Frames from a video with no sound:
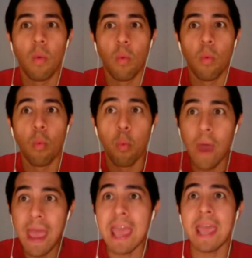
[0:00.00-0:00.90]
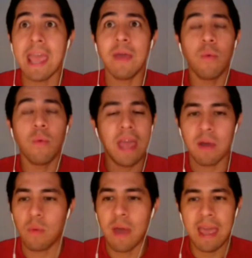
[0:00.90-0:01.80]
way, way,
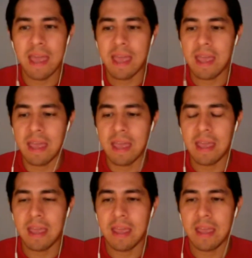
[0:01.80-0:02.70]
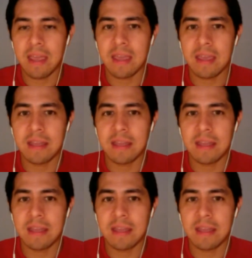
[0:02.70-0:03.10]
way